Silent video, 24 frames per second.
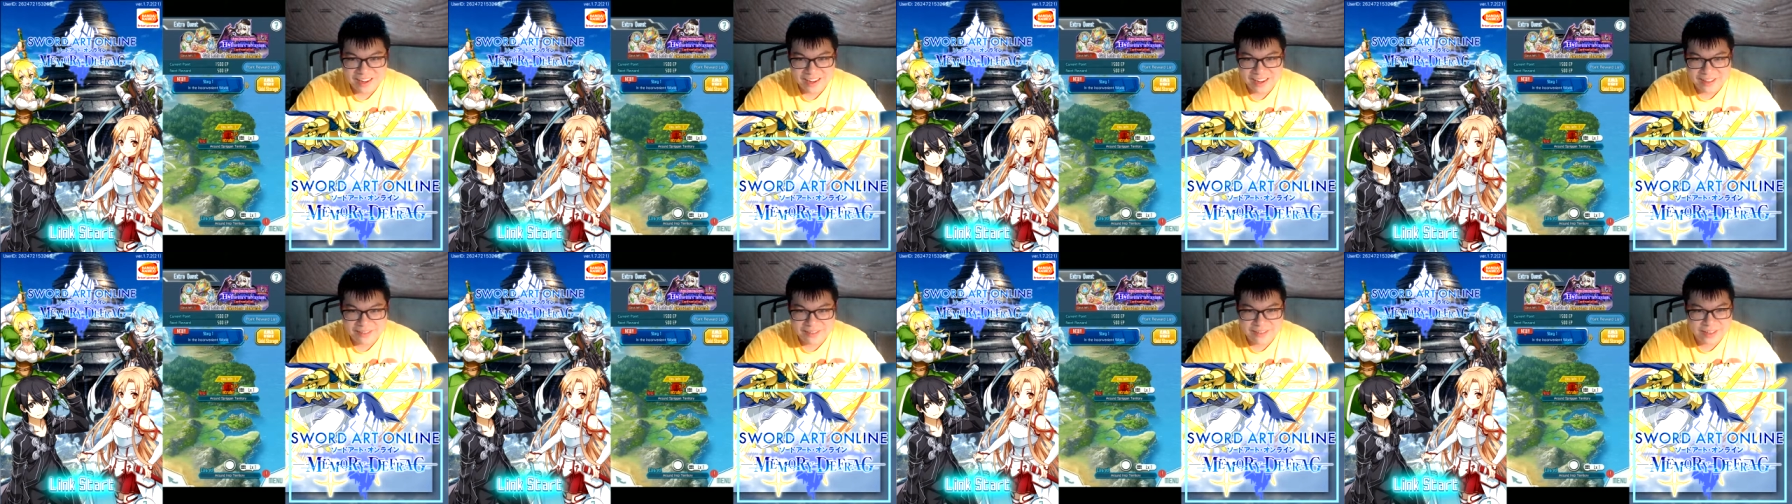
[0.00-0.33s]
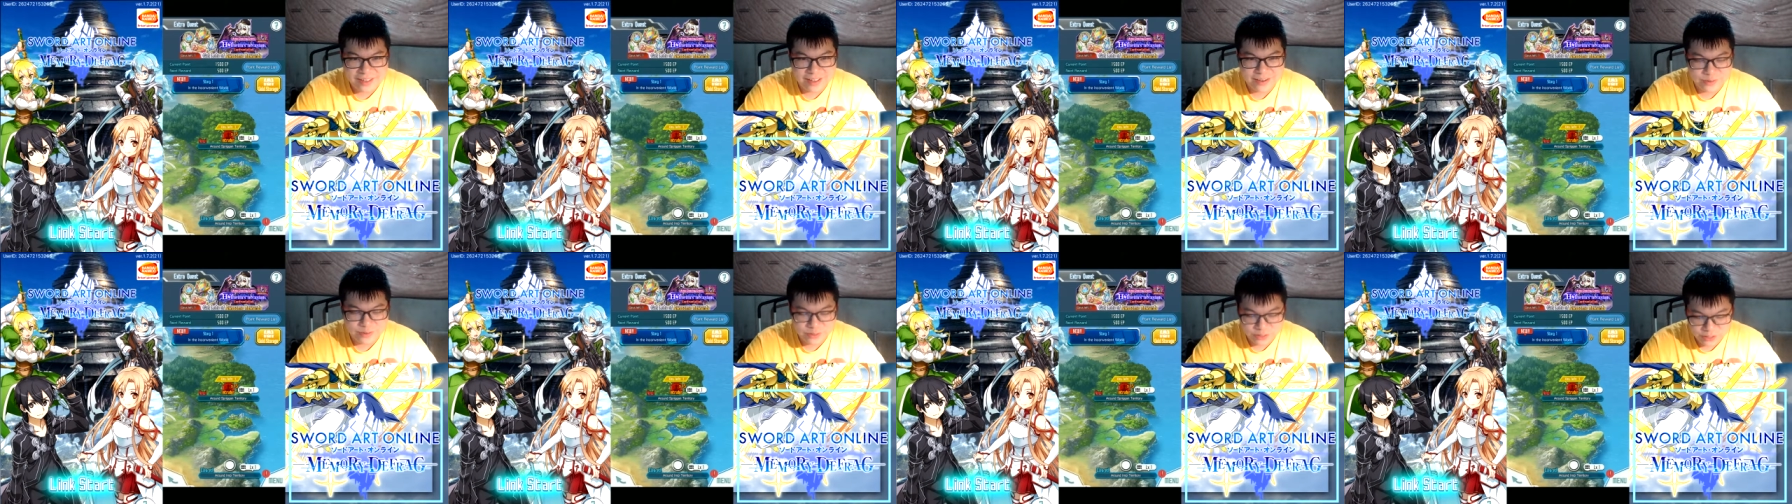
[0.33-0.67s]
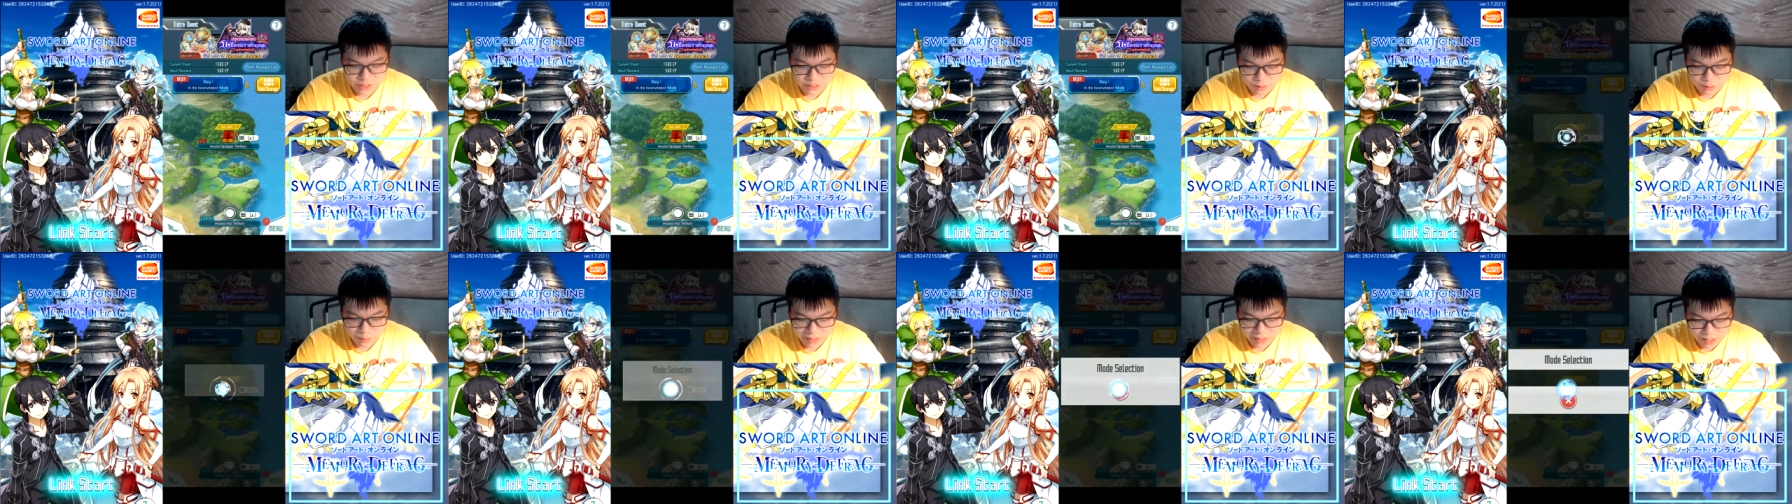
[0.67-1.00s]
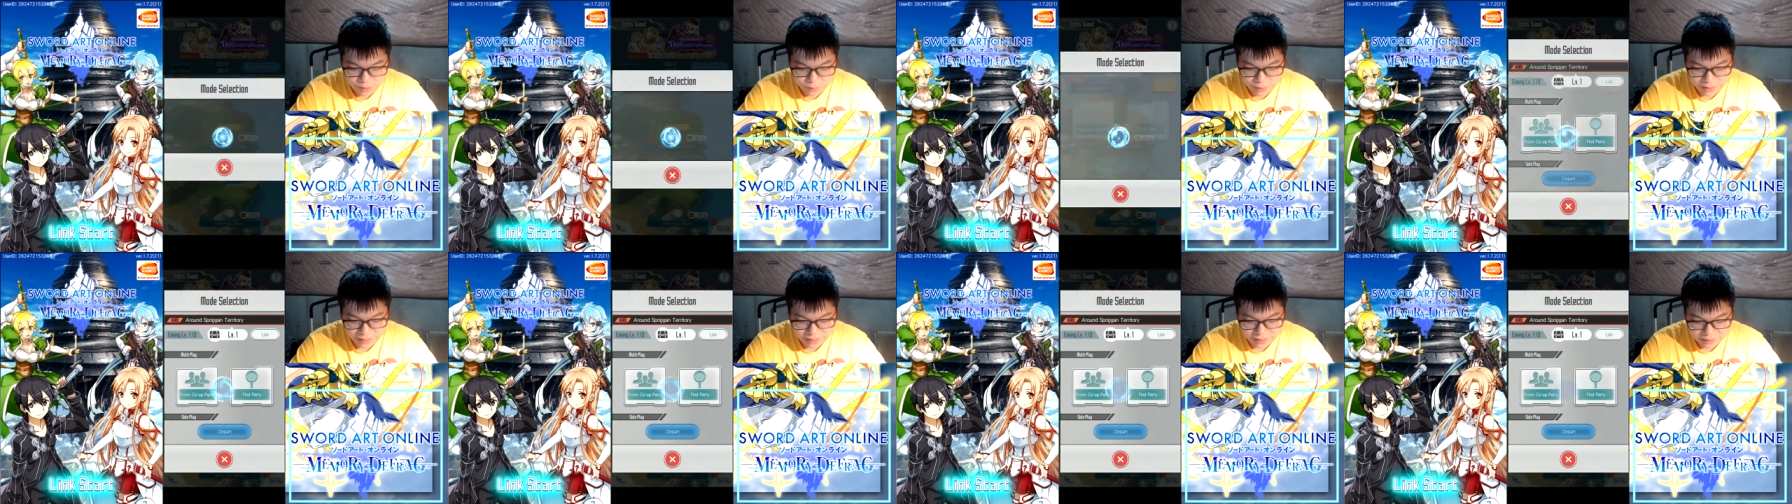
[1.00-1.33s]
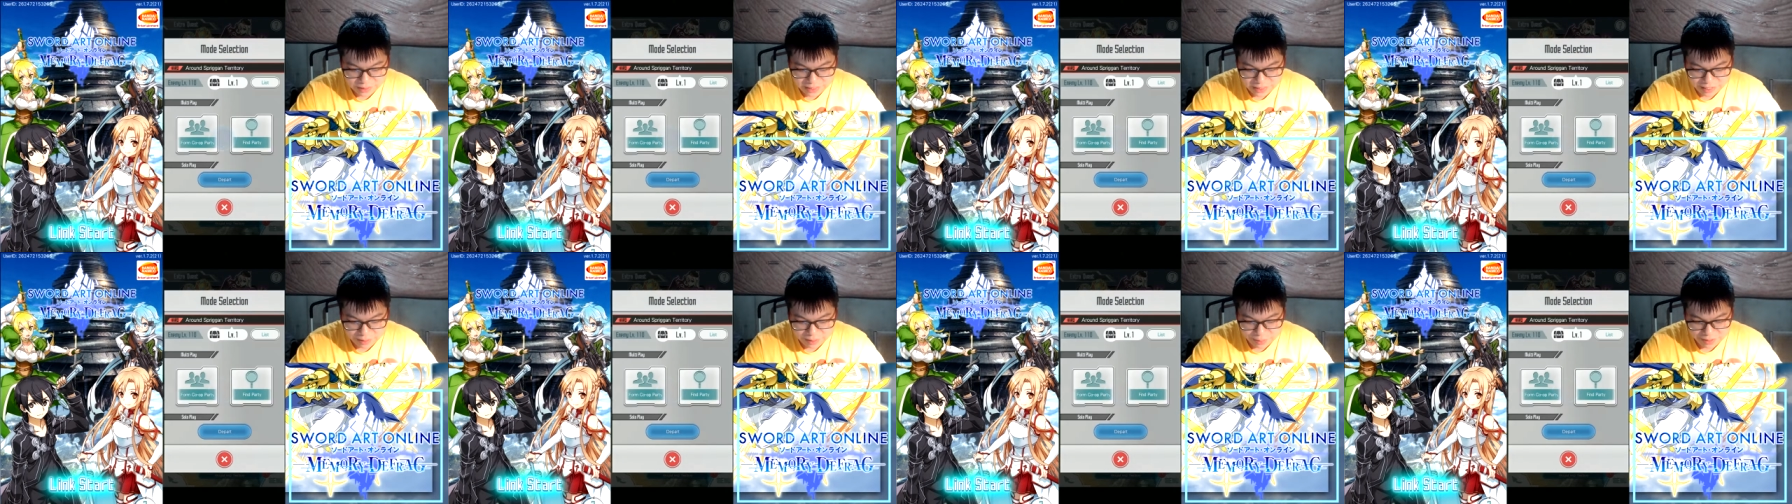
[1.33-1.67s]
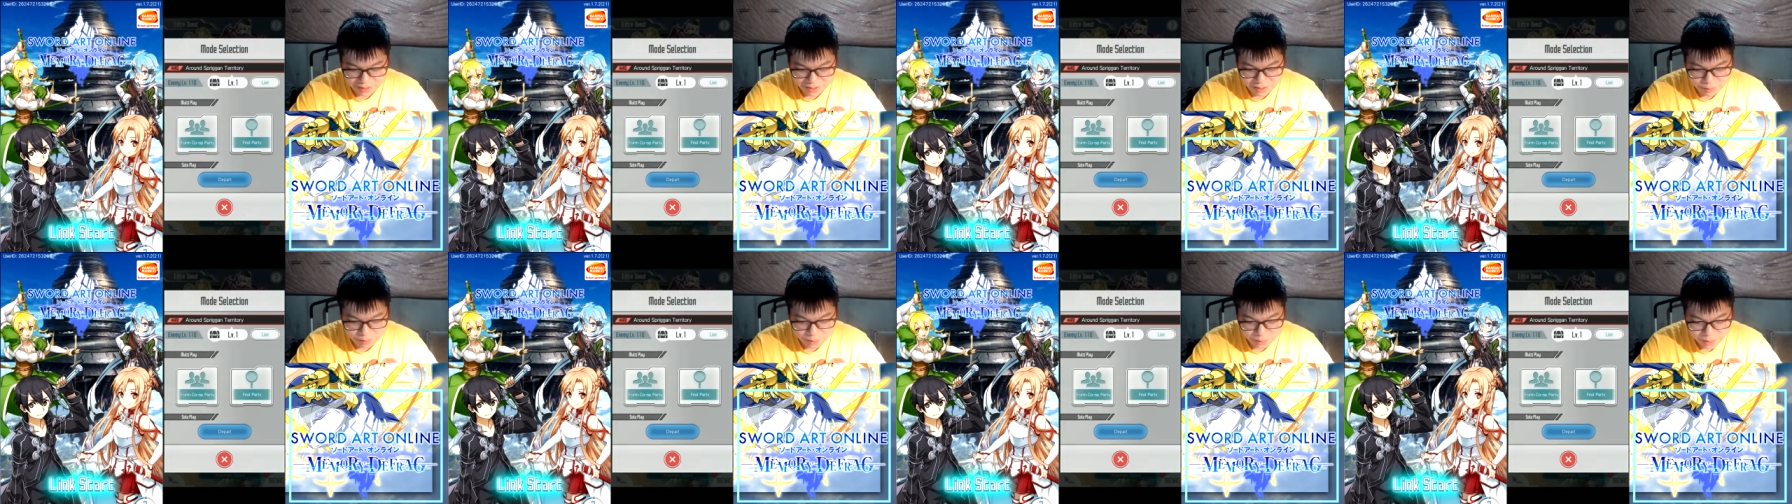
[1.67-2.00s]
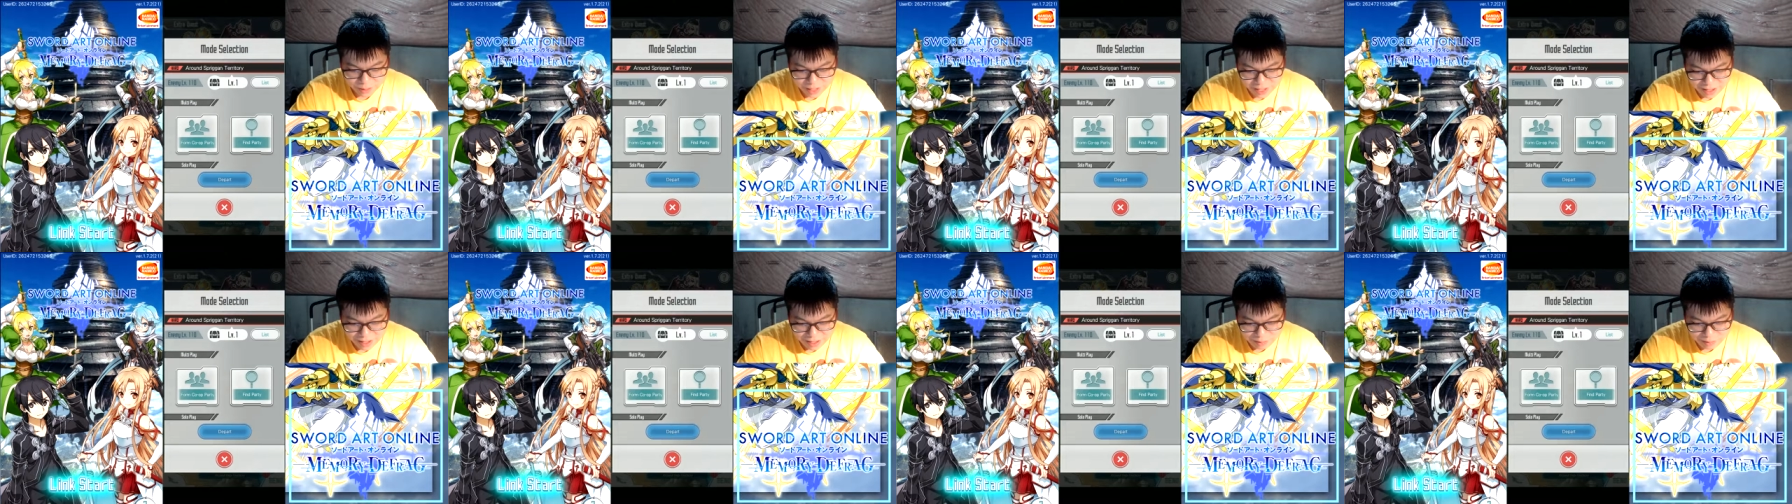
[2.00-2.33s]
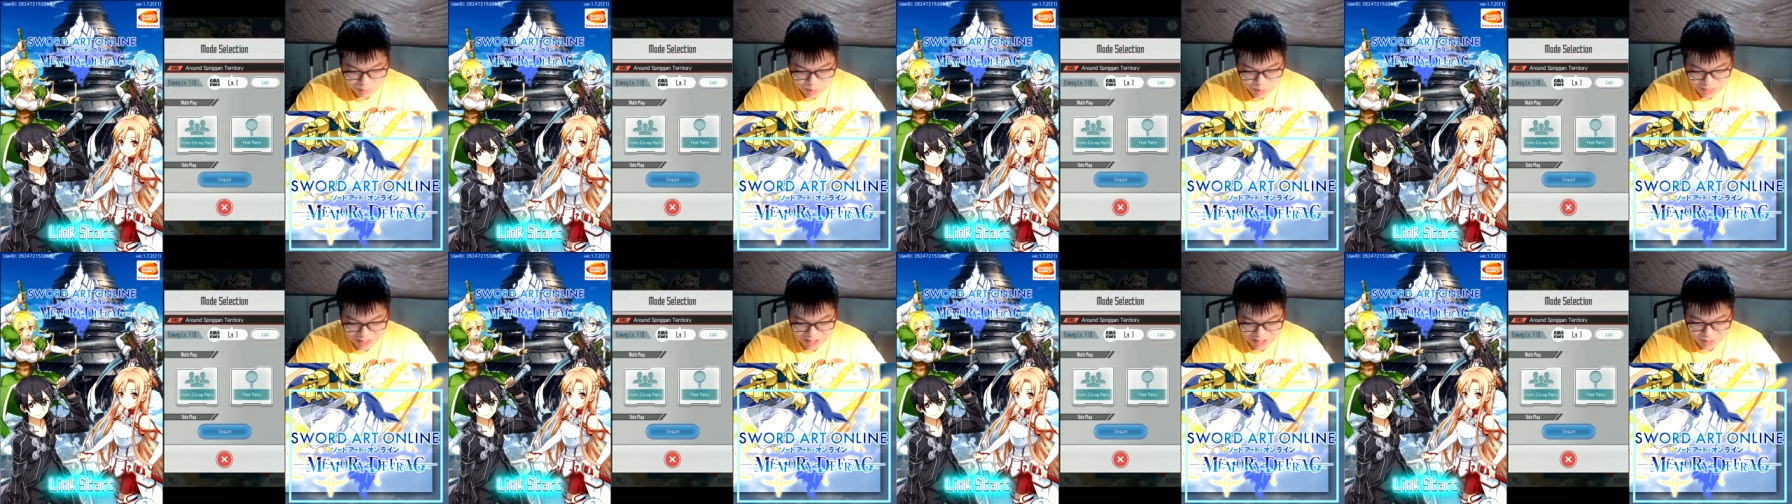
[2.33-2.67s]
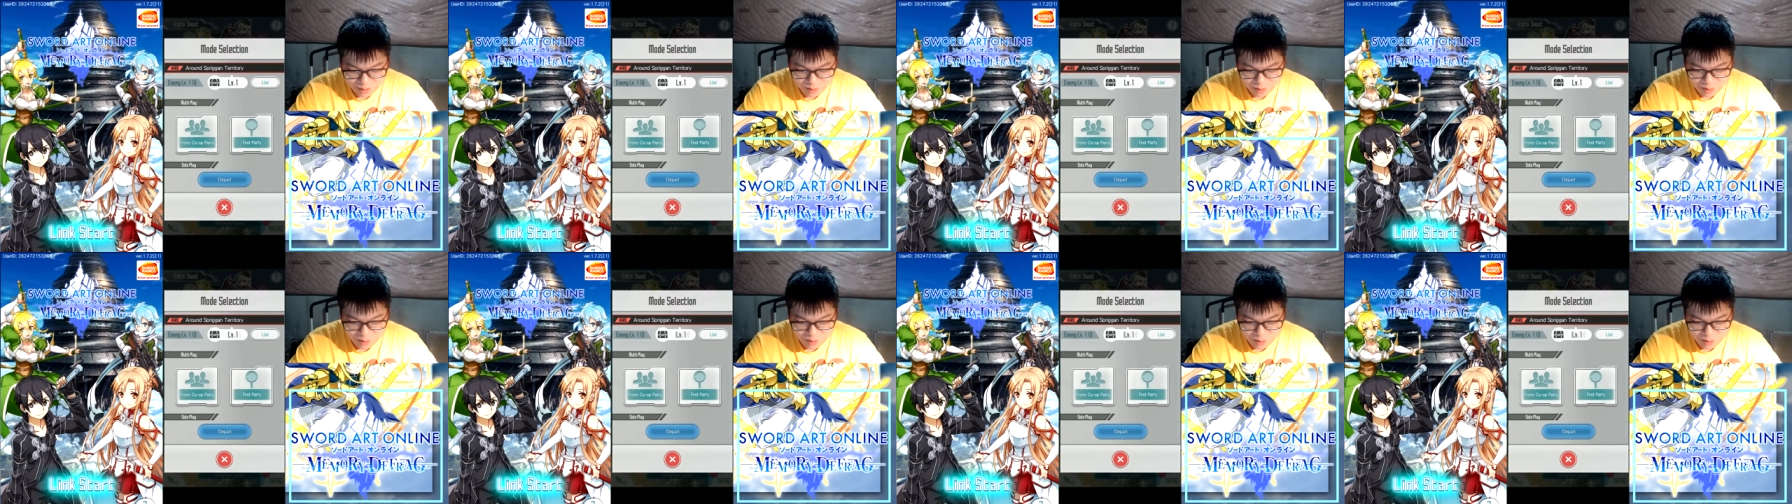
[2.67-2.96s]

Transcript: And then kill him that way in stack up combo. But I don't know